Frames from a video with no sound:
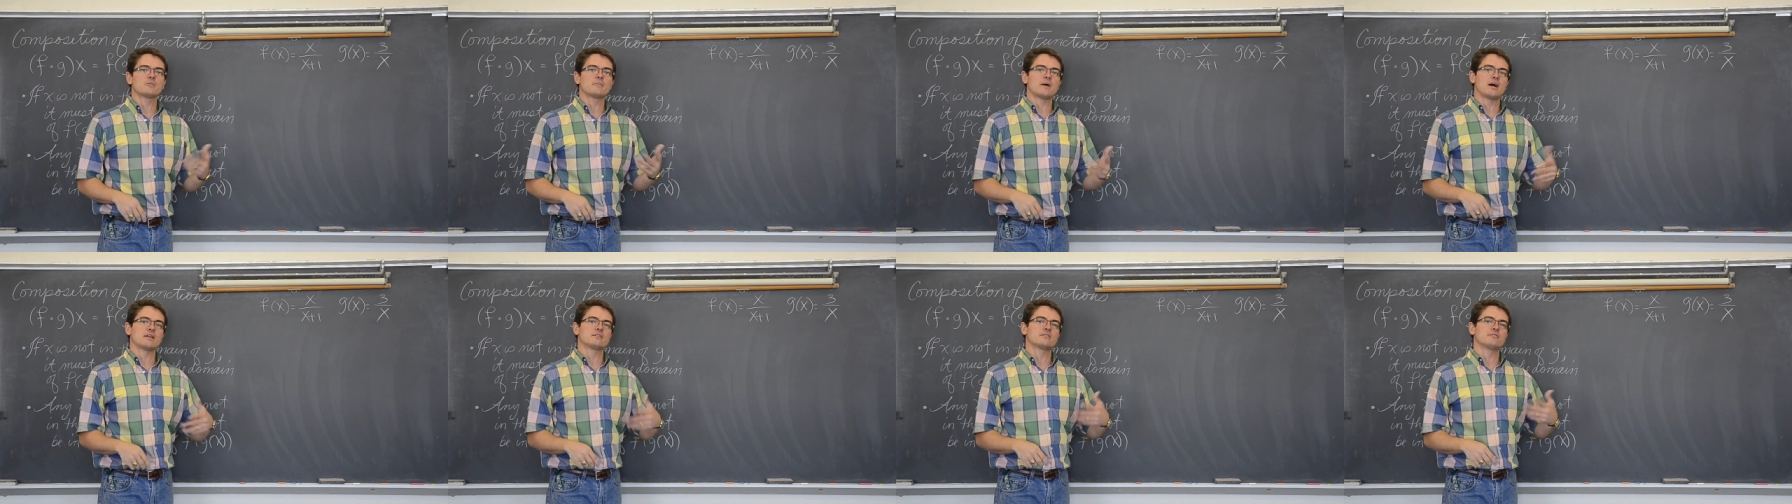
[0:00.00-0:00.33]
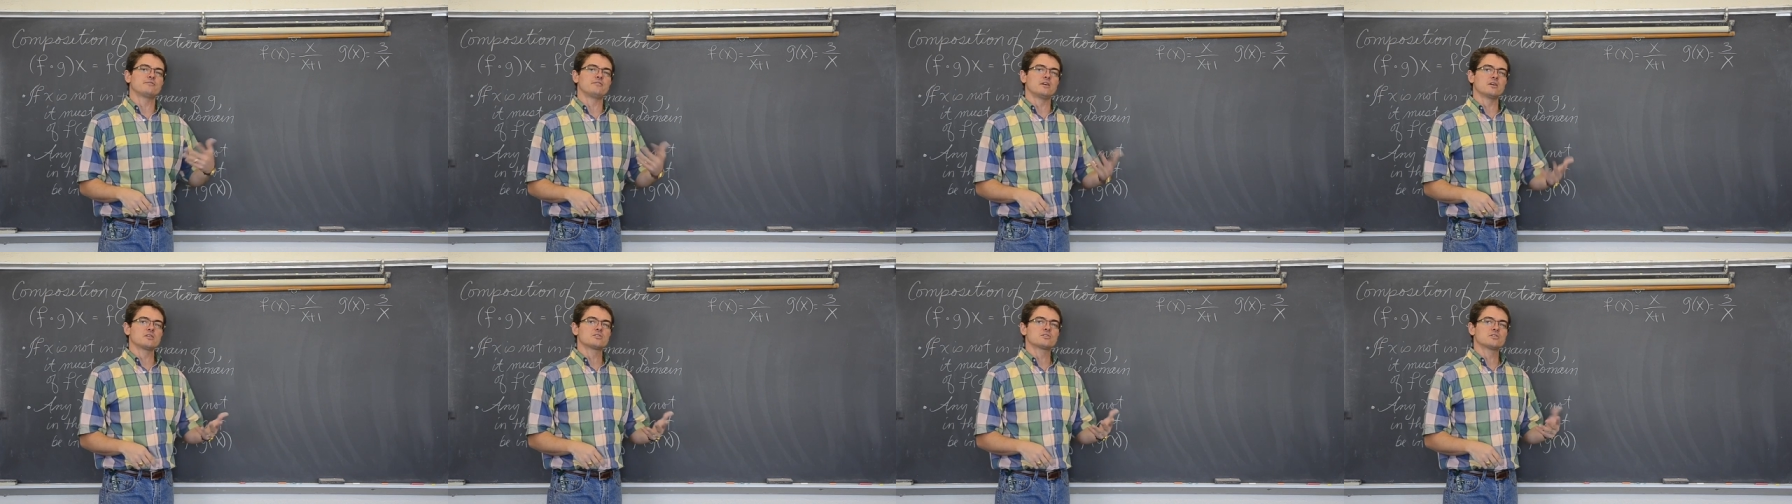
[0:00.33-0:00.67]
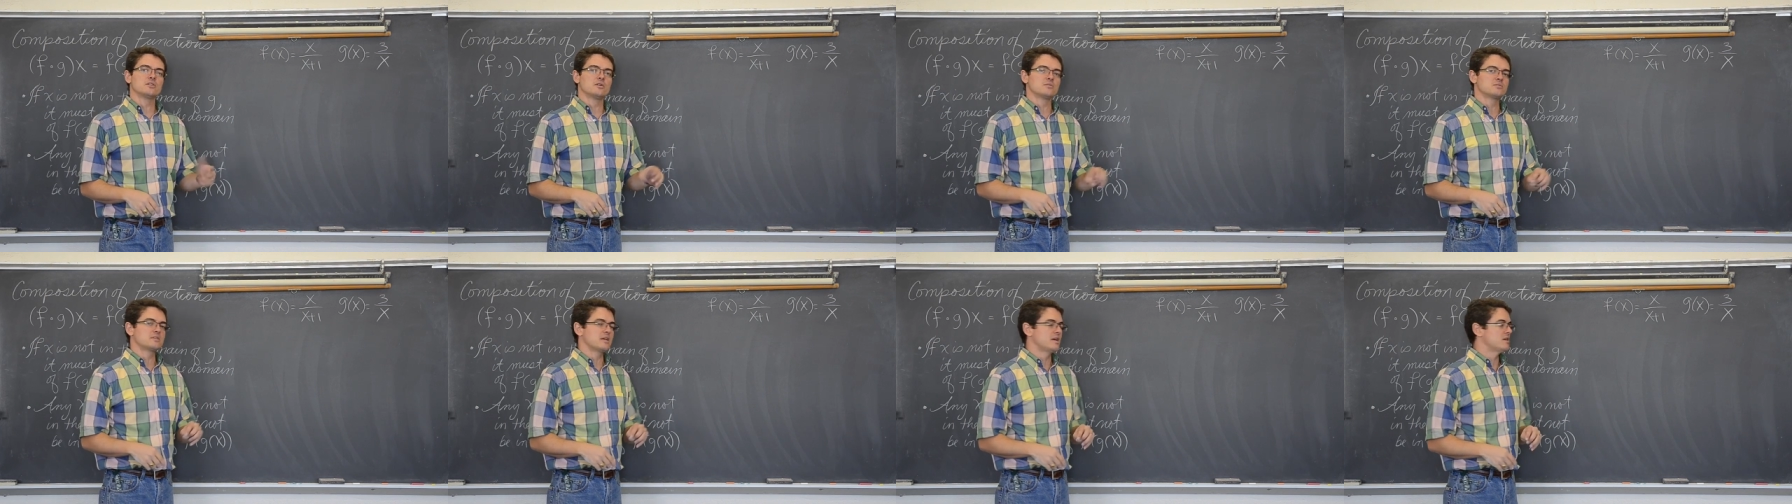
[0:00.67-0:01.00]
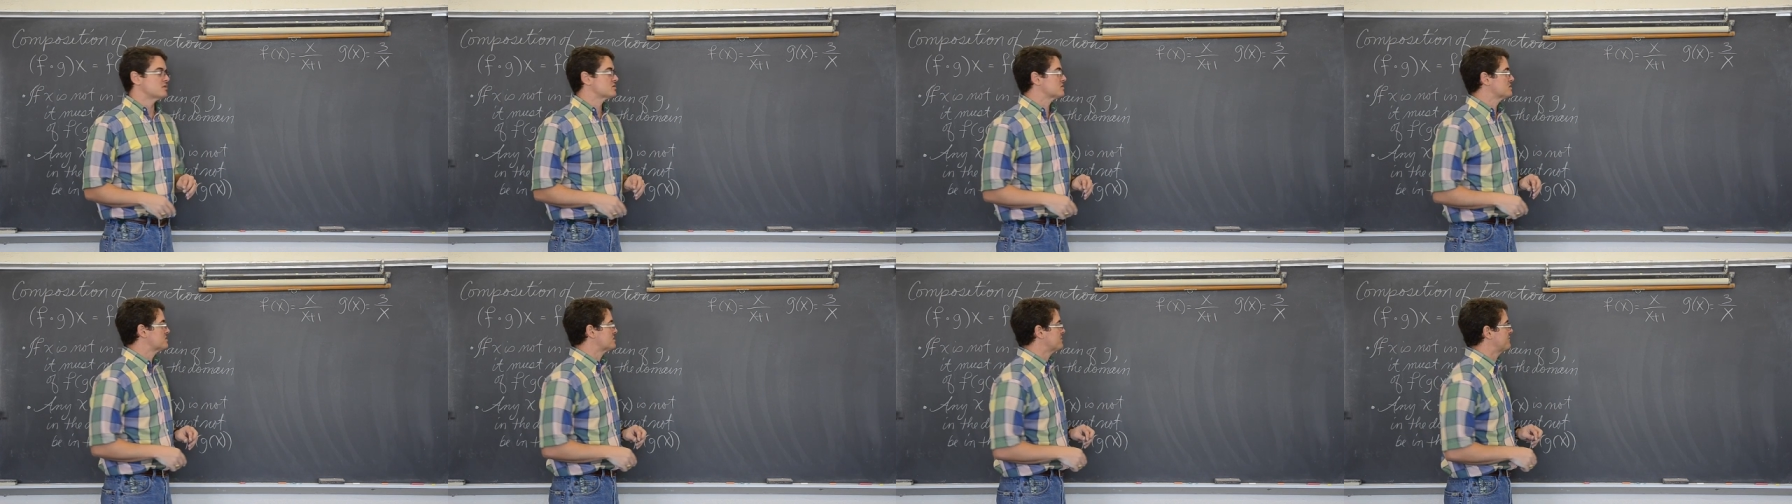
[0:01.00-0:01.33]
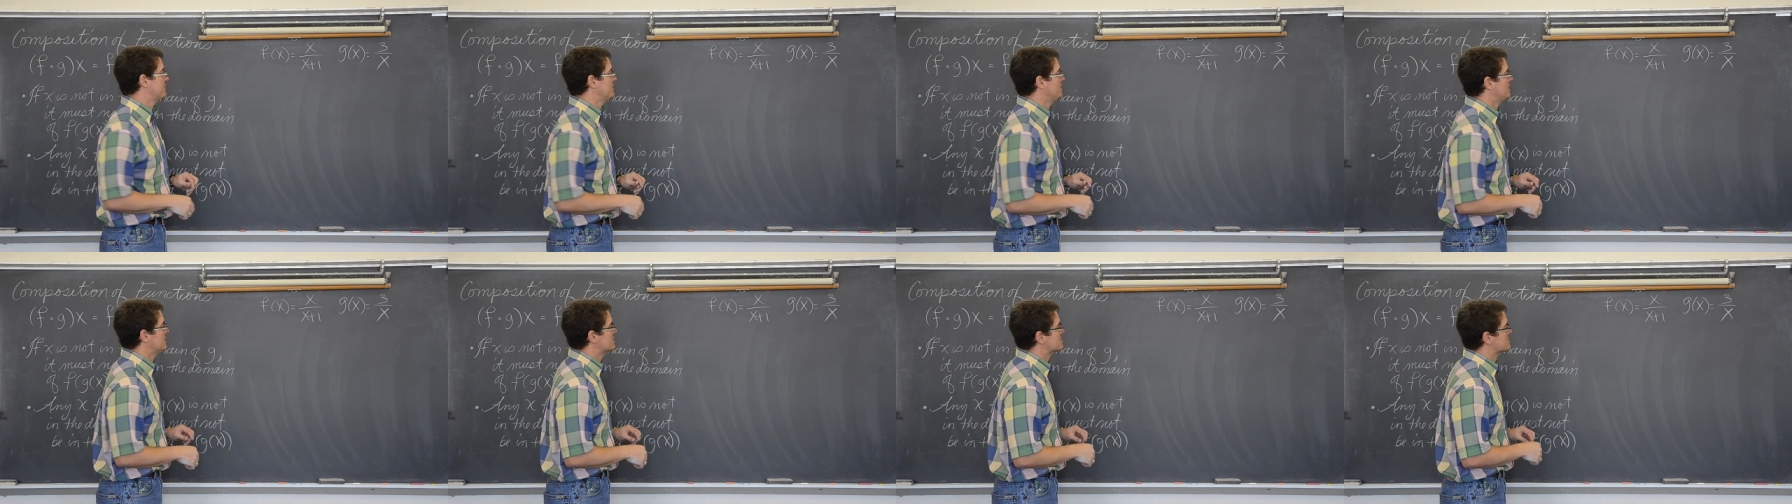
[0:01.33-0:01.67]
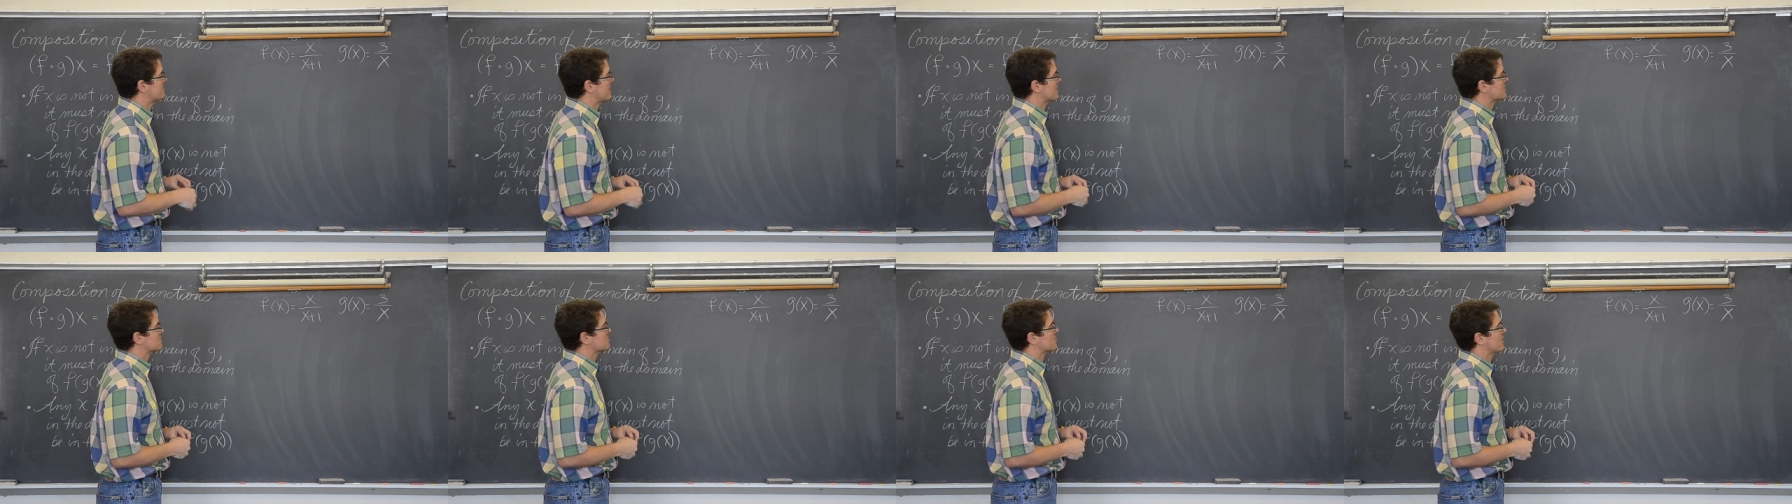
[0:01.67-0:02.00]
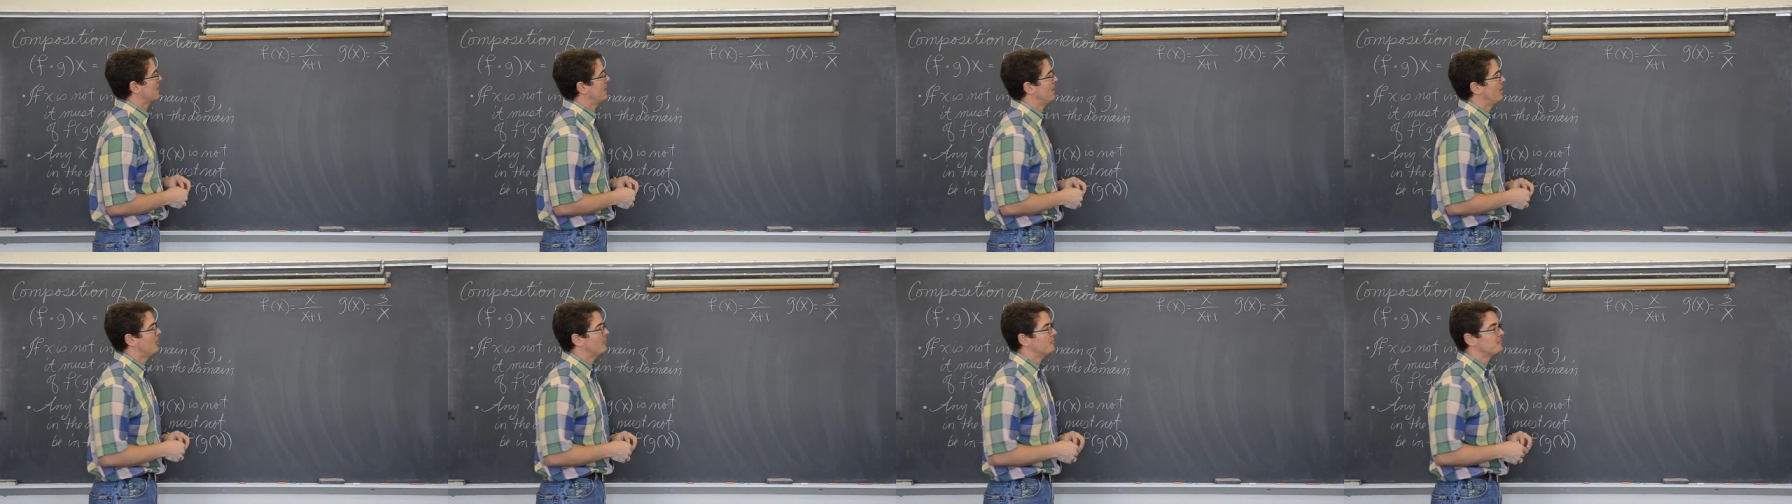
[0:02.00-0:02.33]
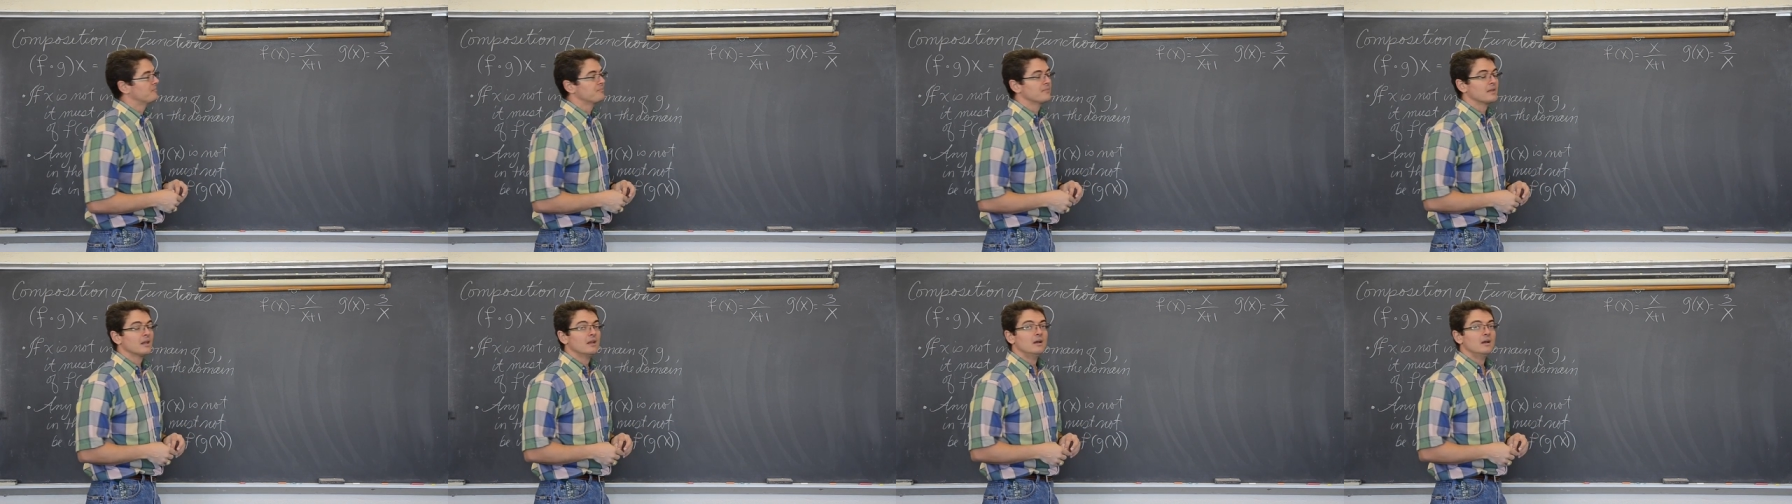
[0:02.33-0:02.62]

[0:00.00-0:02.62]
about the function notations if you need some extra help.